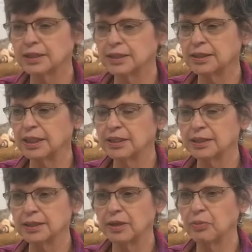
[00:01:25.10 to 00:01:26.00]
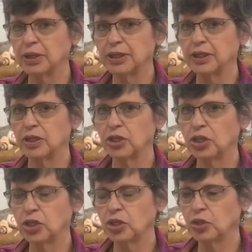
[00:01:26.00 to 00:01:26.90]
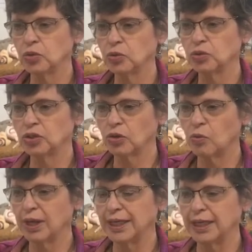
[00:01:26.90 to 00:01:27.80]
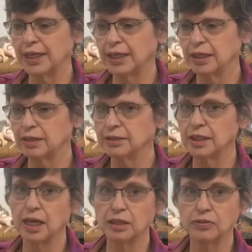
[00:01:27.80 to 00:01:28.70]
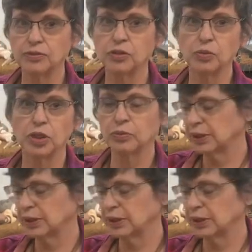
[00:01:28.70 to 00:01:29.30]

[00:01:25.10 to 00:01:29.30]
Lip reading: sand because I bought it in a huge quantity because I love to work with